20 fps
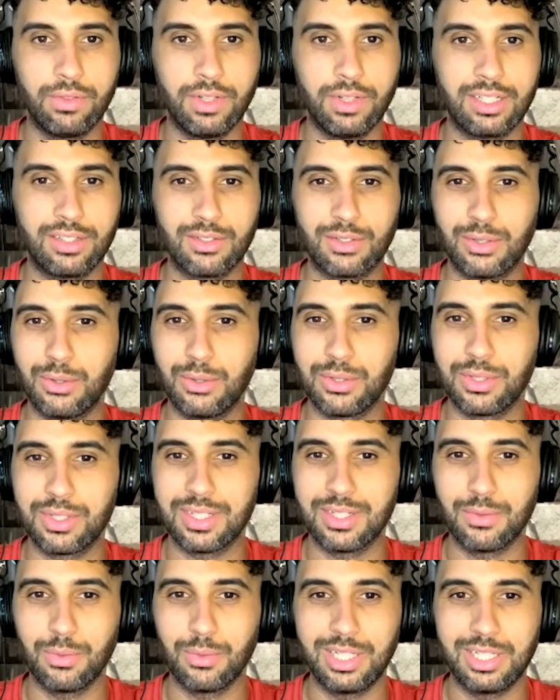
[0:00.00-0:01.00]
Coulthard, of
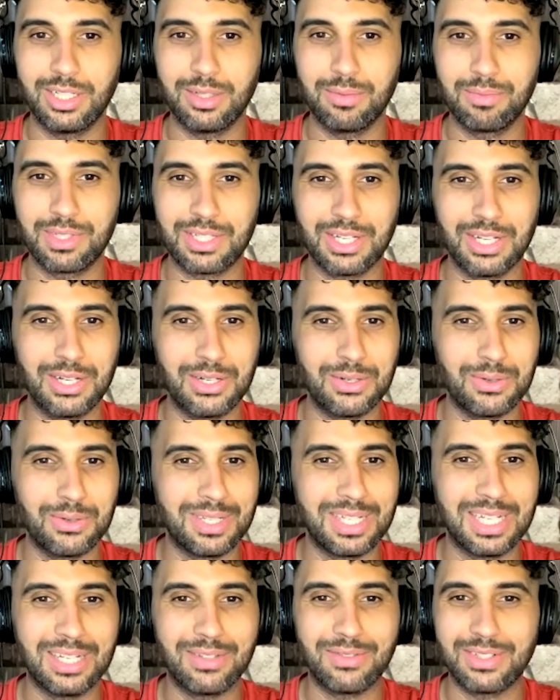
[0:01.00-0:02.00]
course, in Williams,
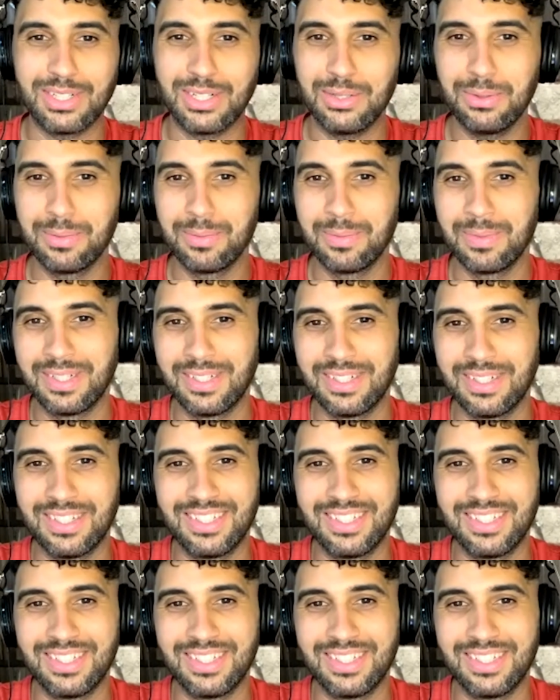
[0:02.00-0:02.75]
so you never know.